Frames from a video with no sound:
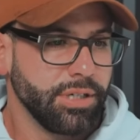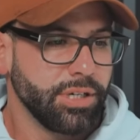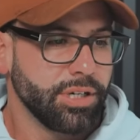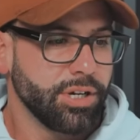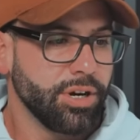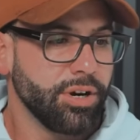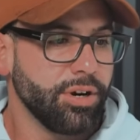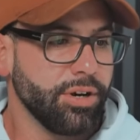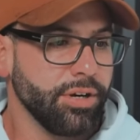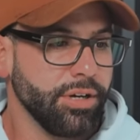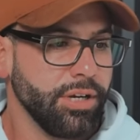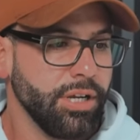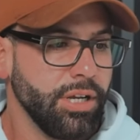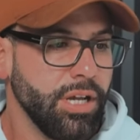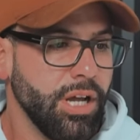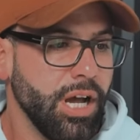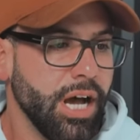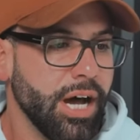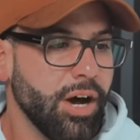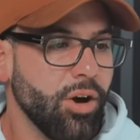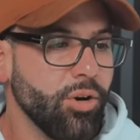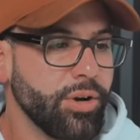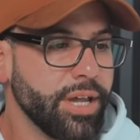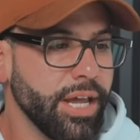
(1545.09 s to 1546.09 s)
Kurt.
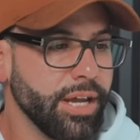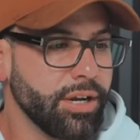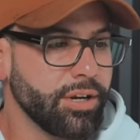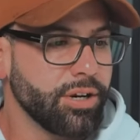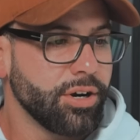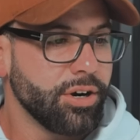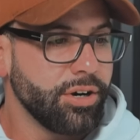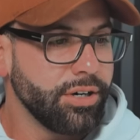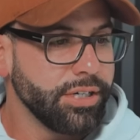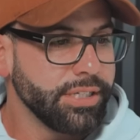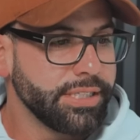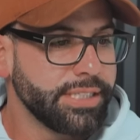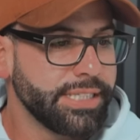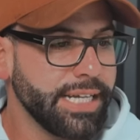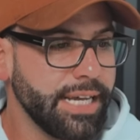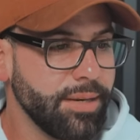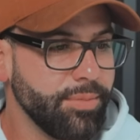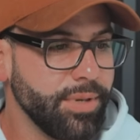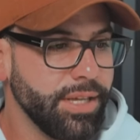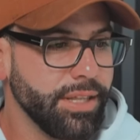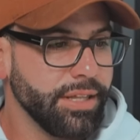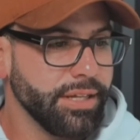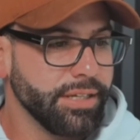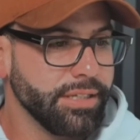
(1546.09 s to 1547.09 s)
Okay, Kurt
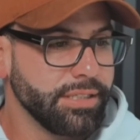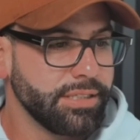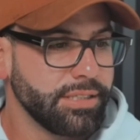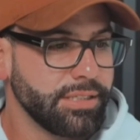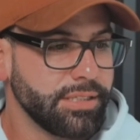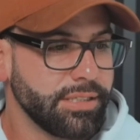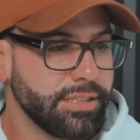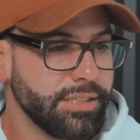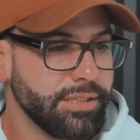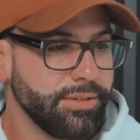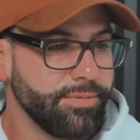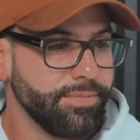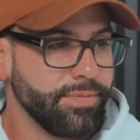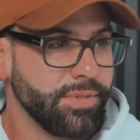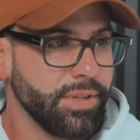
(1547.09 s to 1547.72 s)
sent me this